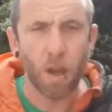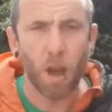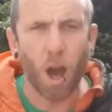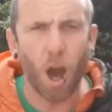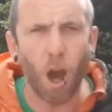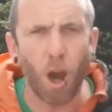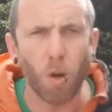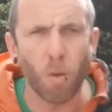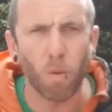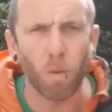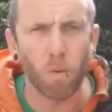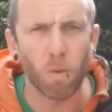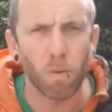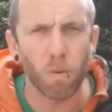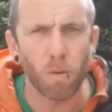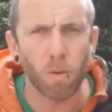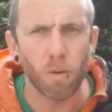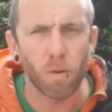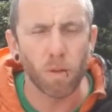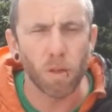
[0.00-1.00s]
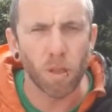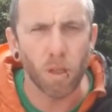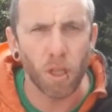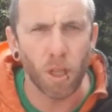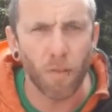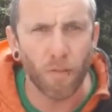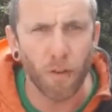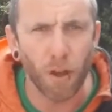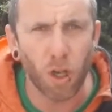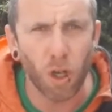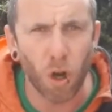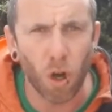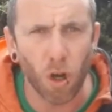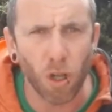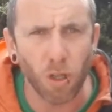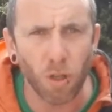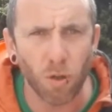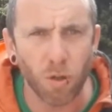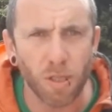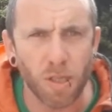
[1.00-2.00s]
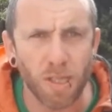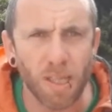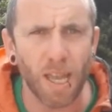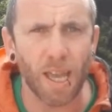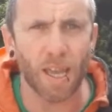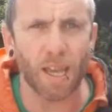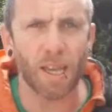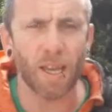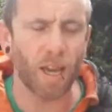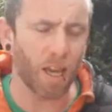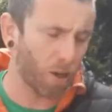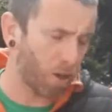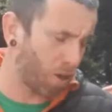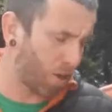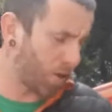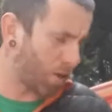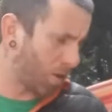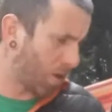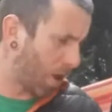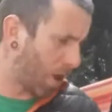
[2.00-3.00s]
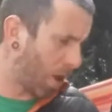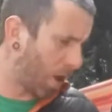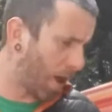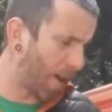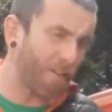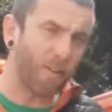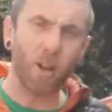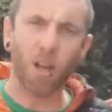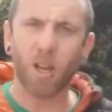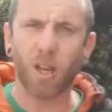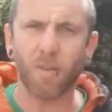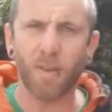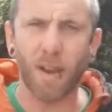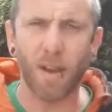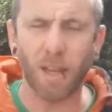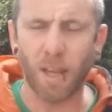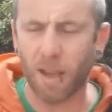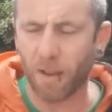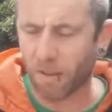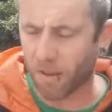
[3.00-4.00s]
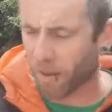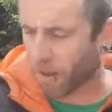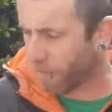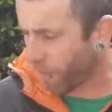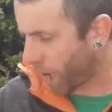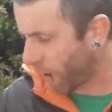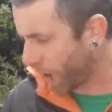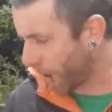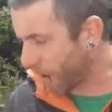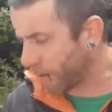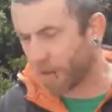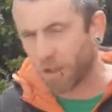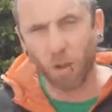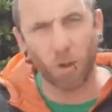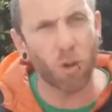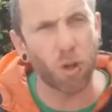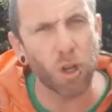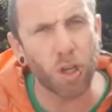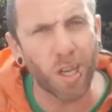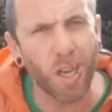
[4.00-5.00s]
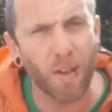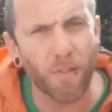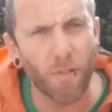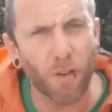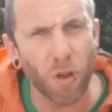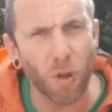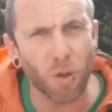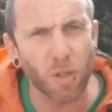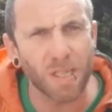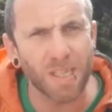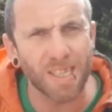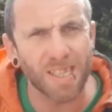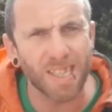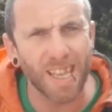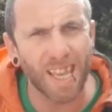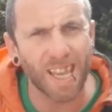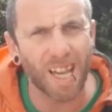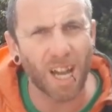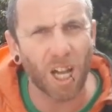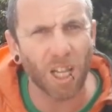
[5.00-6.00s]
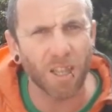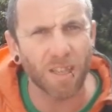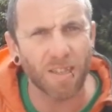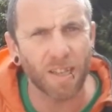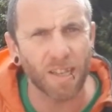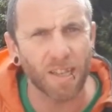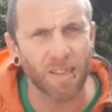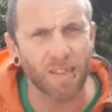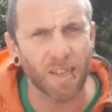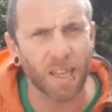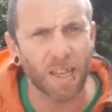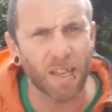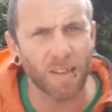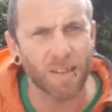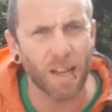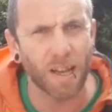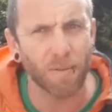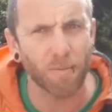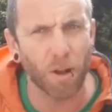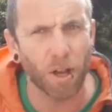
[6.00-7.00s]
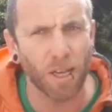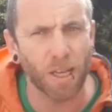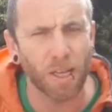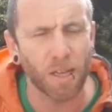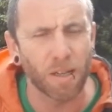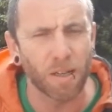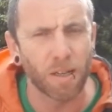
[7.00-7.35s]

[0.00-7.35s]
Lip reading: Oh, you've forgotten your stick. Hang on, I'll have a look around here so you can find it. So you're looking for your stick hunting stick, is that right?